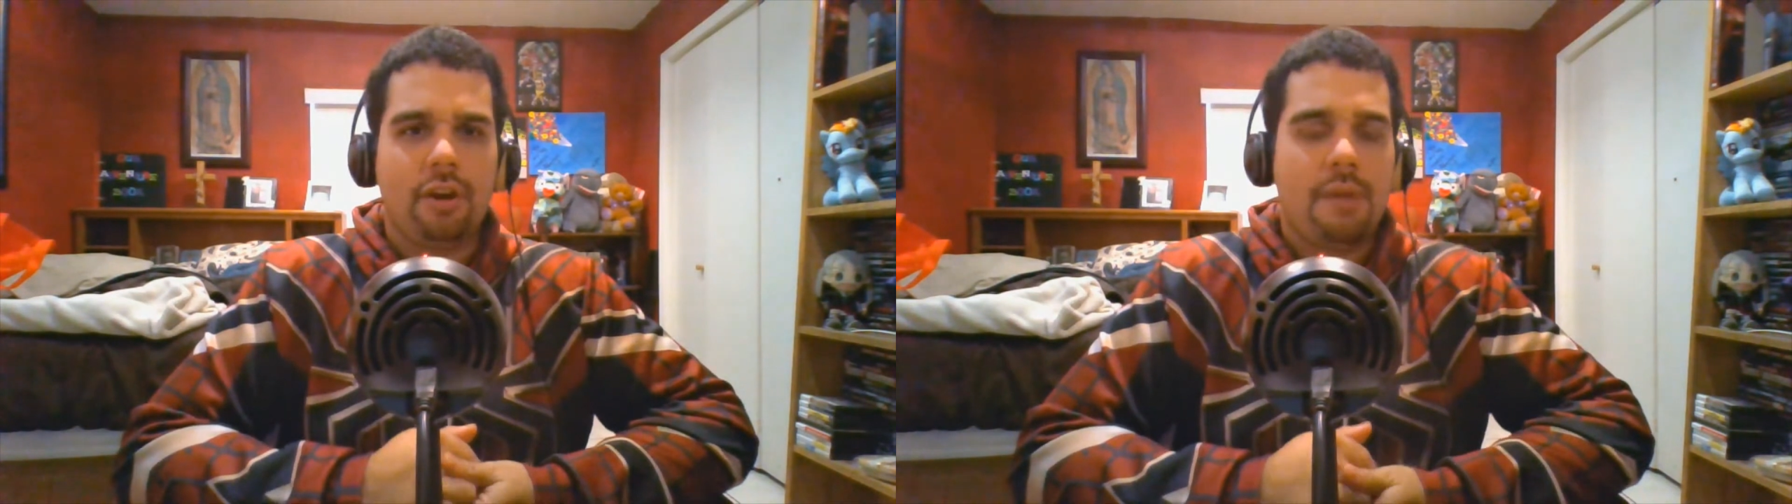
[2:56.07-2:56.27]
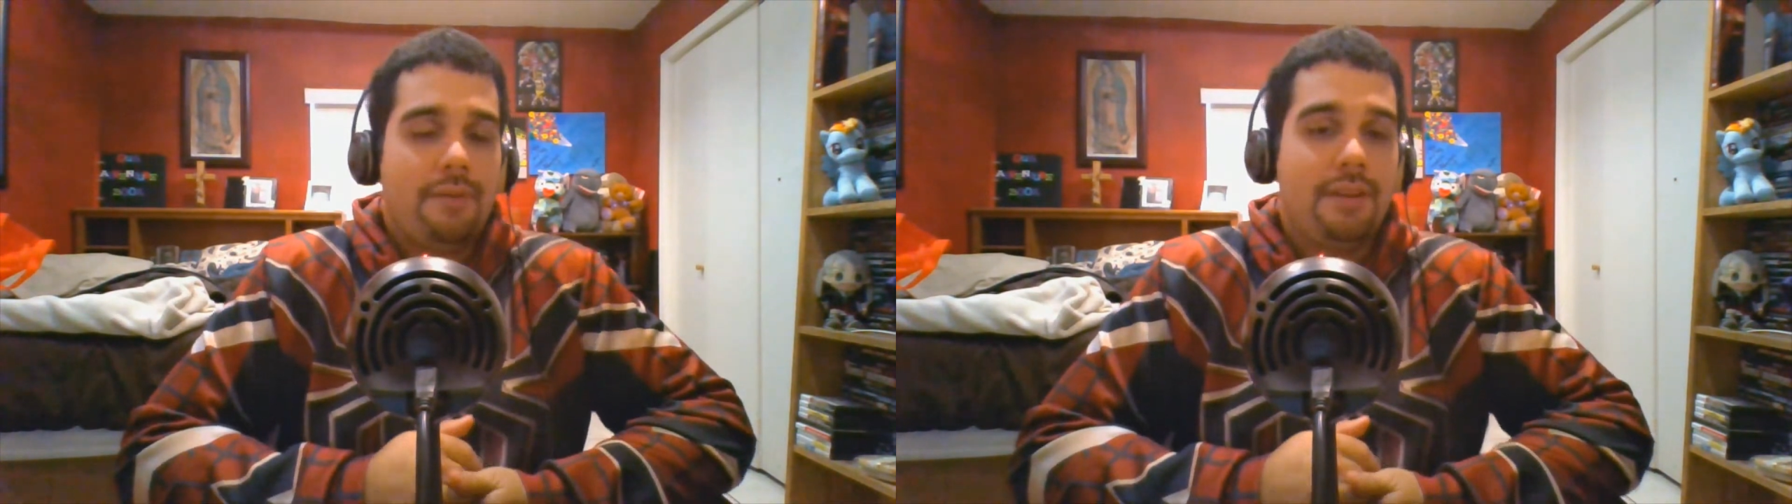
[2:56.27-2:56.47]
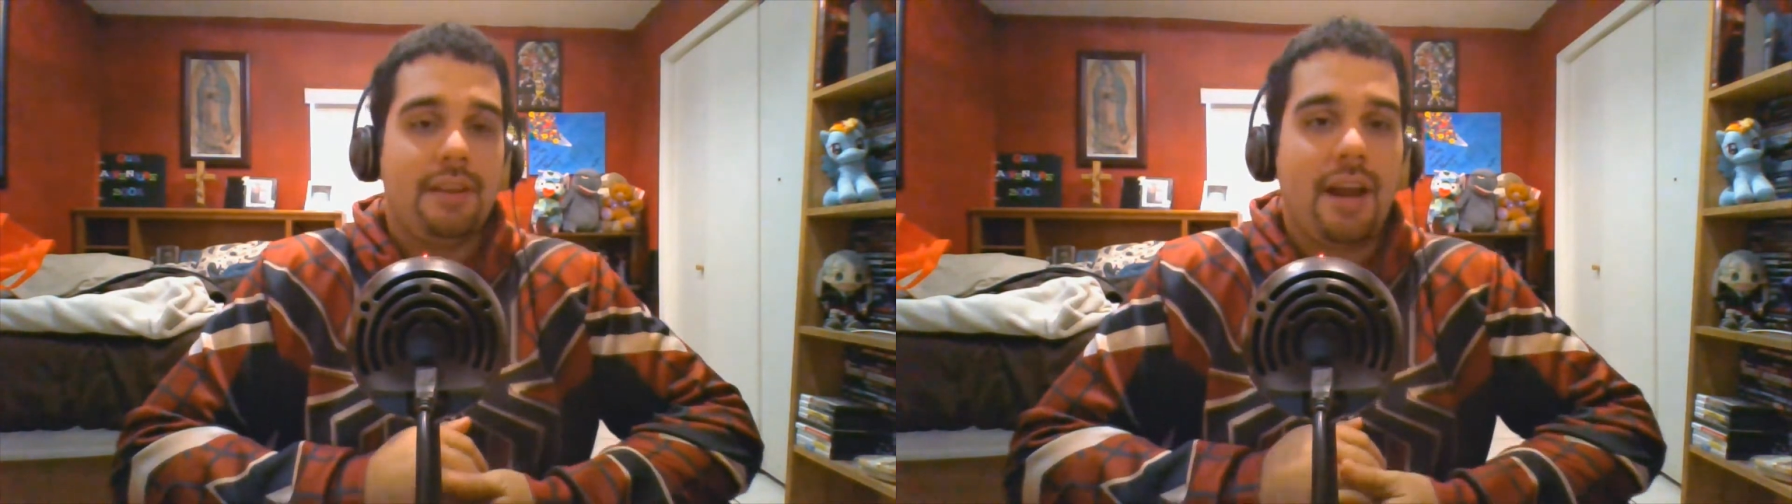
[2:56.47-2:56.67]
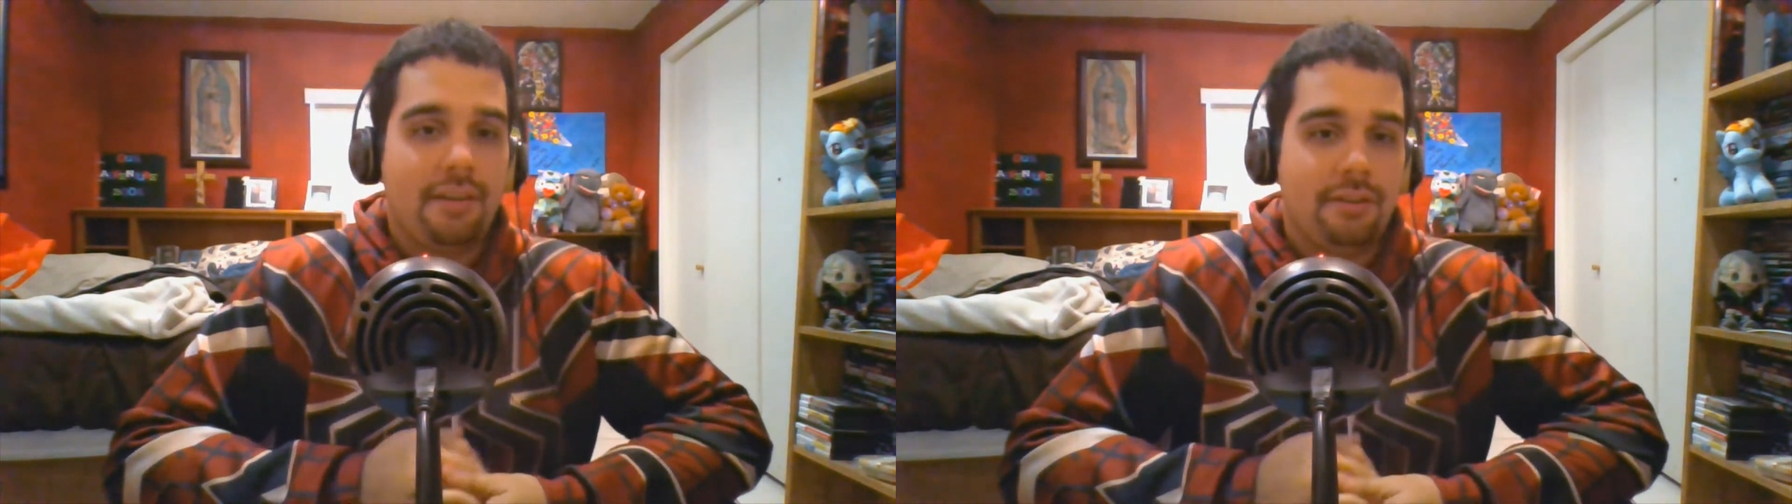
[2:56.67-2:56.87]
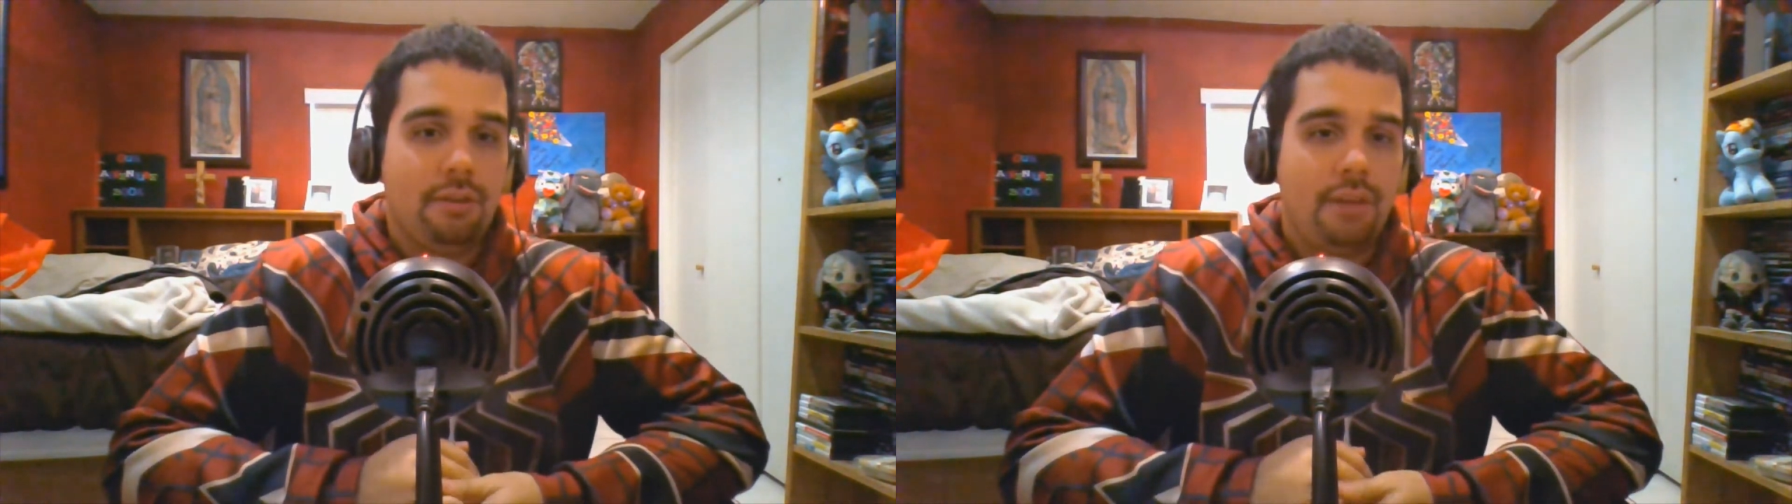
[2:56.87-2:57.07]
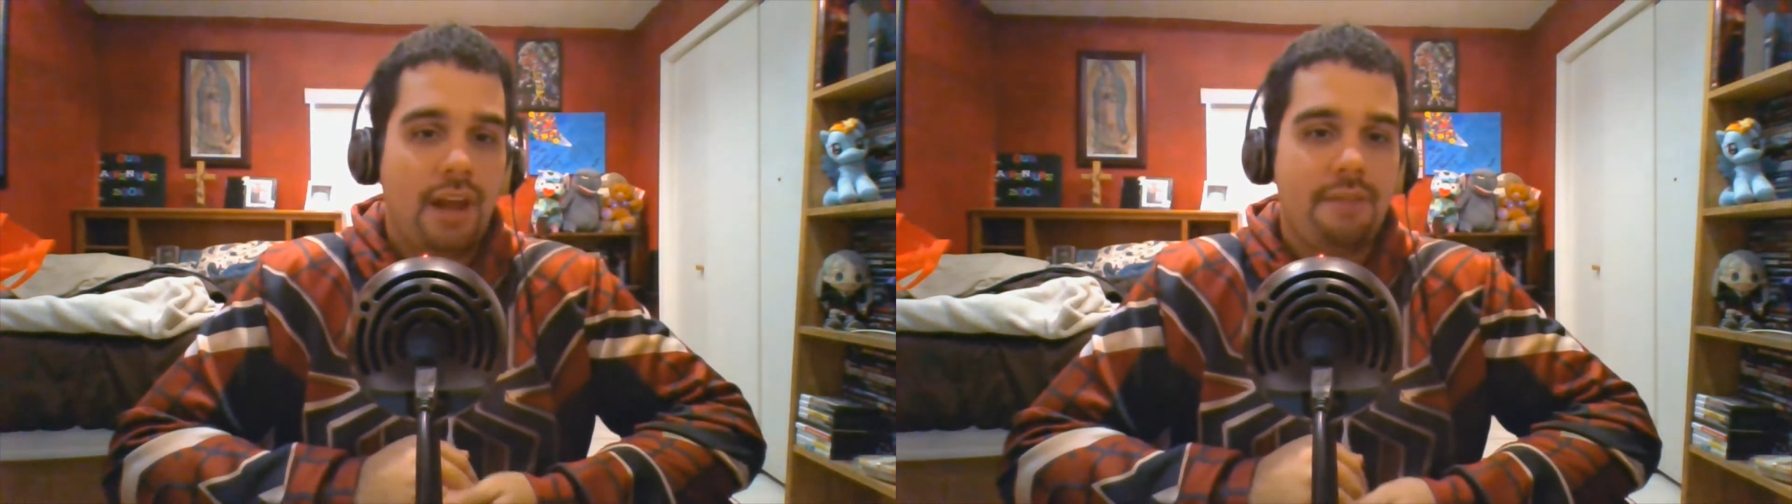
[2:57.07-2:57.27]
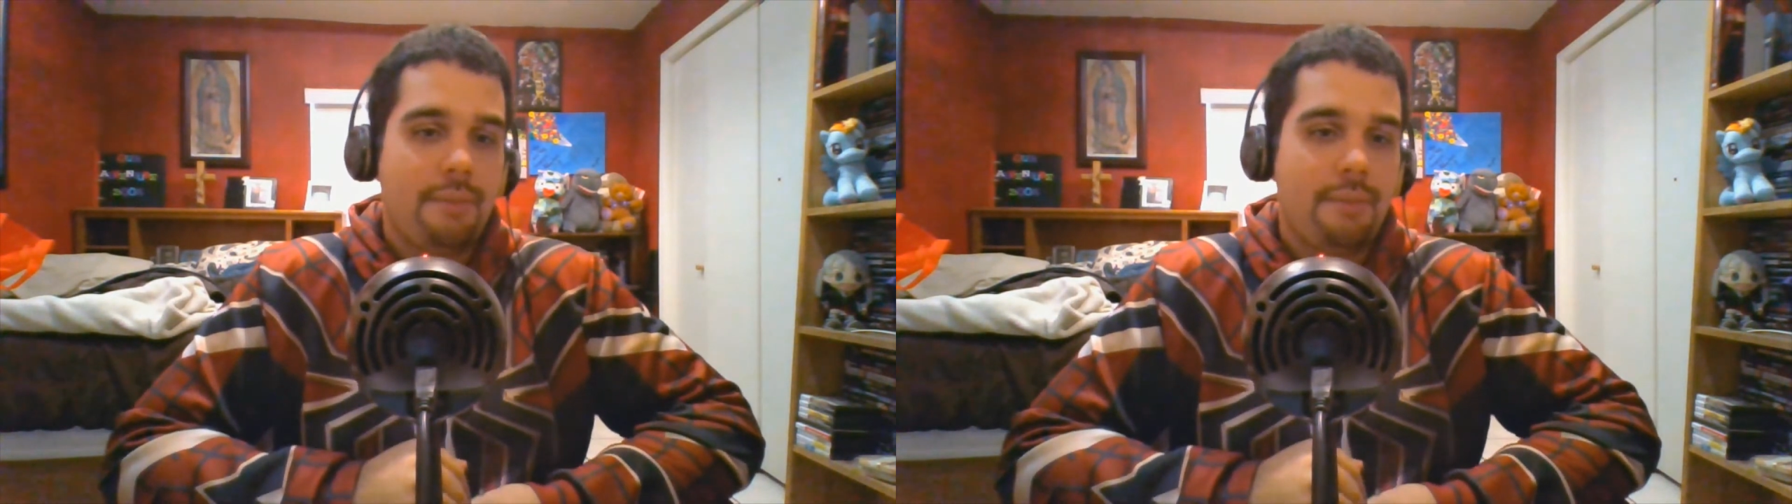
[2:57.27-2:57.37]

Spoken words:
you know, maybe the guy is still alive,